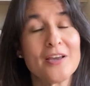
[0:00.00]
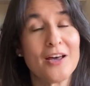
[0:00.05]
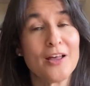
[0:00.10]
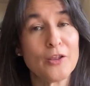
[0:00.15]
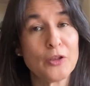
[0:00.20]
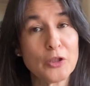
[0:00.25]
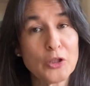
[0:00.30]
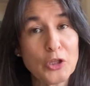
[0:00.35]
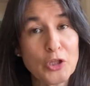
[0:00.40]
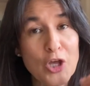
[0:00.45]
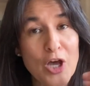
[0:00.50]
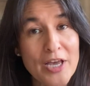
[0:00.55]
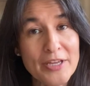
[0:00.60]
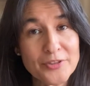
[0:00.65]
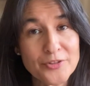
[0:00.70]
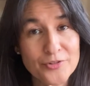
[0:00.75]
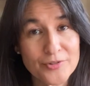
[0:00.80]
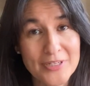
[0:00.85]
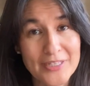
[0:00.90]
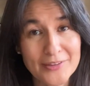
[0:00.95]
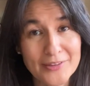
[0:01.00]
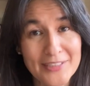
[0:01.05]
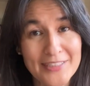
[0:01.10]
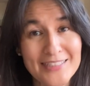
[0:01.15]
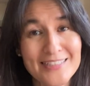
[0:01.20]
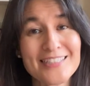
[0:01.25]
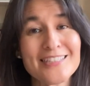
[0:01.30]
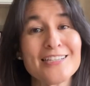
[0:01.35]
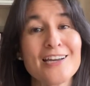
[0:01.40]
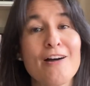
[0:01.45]
a laundry
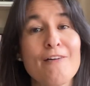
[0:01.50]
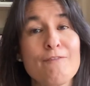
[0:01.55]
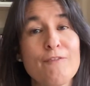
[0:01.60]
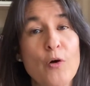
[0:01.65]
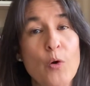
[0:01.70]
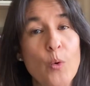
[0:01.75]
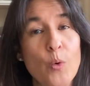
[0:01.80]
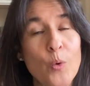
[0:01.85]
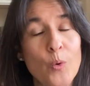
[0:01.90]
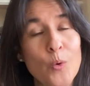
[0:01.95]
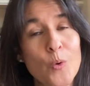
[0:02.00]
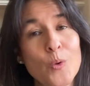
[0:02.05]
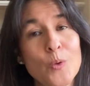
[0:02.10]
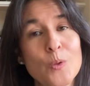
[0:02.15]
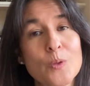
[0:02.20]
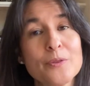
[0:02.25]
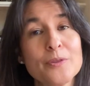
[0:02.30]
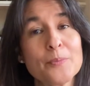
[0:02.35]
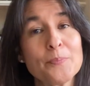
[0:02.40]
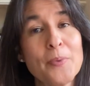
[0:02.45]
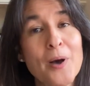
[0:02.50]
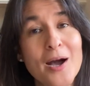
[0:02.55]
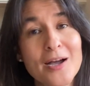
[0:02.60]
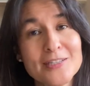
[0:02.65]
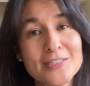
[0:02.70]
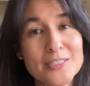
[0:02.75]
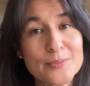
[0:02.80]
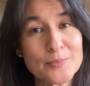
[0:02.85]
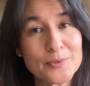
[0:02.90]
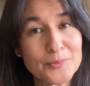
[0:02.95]
list of all the
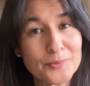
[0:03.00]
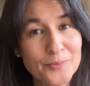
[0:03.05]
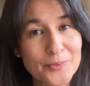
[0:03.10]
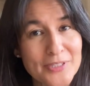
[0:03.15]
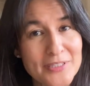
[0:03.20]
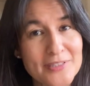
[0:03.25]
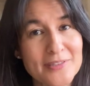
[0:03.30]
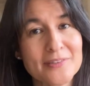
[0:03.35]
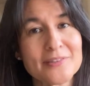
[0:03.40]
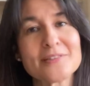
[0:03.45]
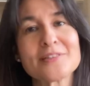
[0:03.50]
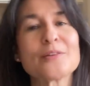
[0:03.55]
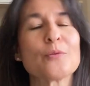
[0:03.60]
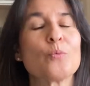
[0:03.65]
possible reasons